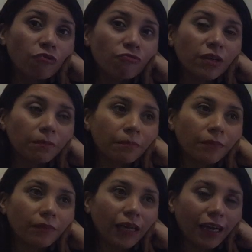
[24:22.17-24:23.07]

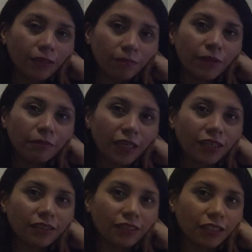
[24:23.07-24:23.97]
will help me
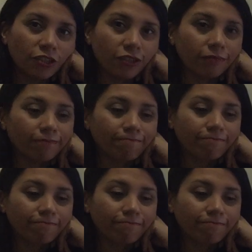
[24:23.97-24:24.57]
make a decision.